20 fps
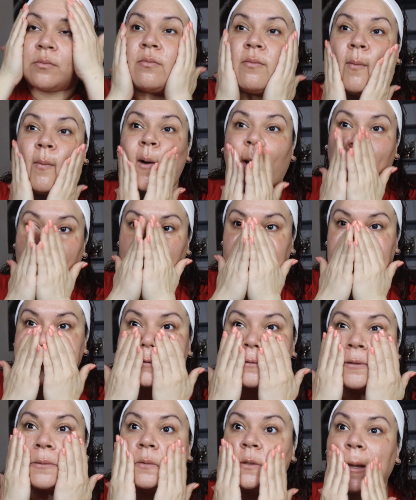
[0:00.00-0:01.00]
but
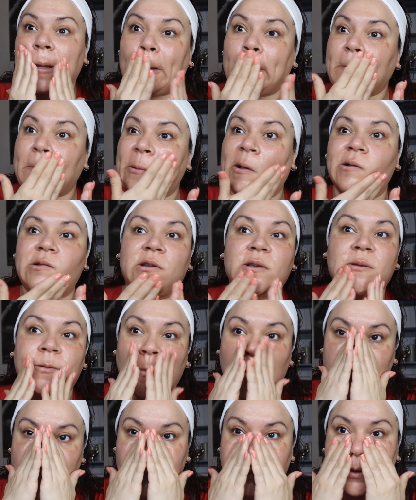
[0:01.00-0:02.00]
sometimes I'll just
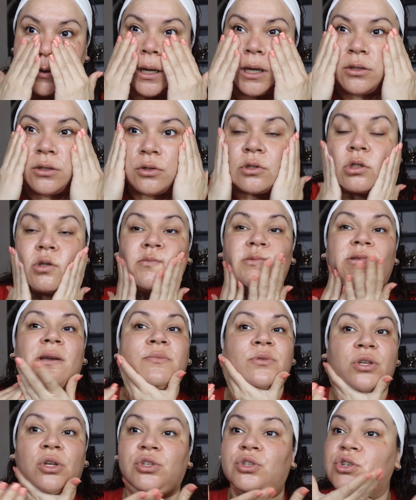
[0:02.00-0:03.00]
moisturize or
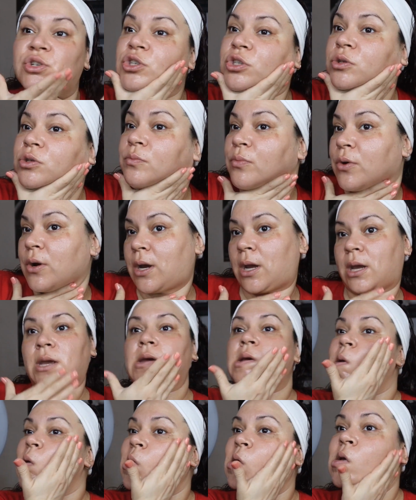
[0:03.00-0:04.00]
sometimes I'll just spray.